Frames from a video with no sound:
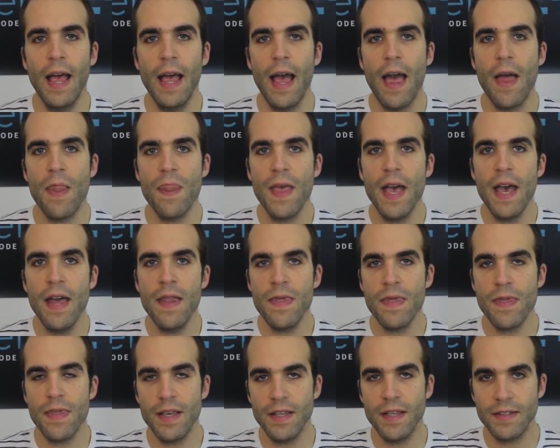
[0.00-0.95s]
and
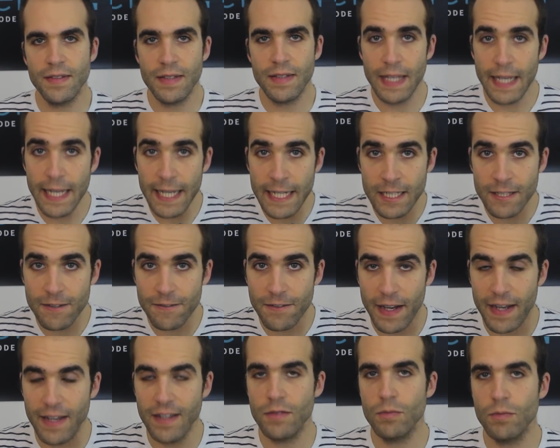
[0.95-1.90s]
then this
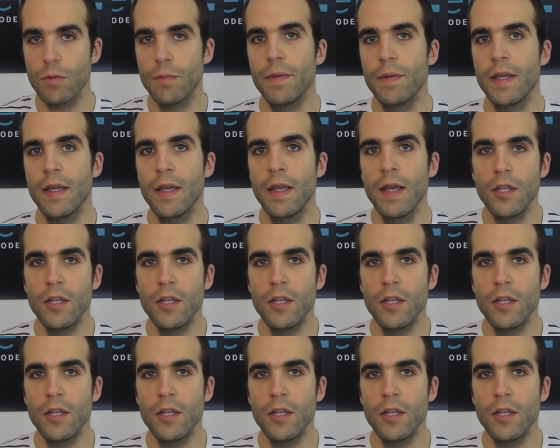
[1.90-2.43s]
interface would be